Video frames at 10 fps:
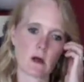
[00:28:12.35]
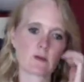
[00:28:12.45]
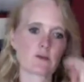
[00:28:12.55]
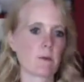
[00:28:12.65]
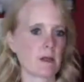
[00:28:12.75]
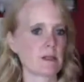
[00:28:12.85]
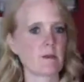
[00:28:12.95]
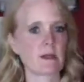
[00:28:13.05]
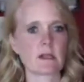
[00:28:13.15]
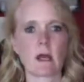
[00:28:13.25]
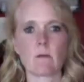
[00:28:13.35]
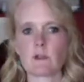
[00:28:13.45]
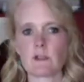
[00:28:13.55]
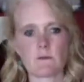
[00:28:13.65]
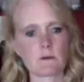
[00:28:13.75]
a tremendous amount of time. When
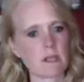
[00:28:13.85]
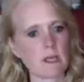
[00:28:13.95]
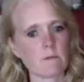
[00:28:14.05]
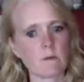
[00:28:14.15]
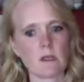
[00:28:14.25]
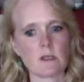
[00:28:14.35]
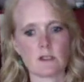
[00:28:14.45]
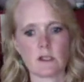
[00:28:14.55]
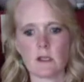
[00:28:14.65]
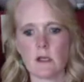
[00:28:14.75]
she first came to me, she